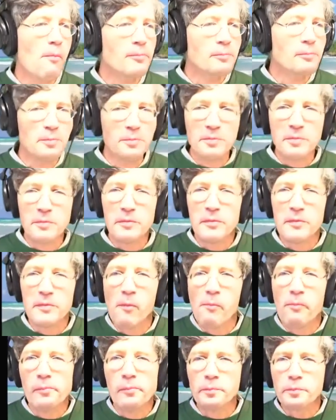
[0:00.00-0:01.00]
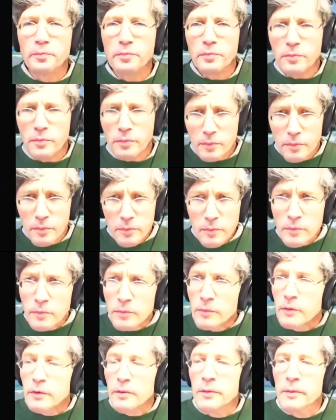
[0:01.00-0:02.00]
That's right. To operate
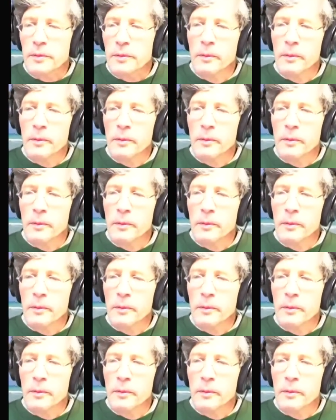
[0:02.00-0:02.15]
heavy,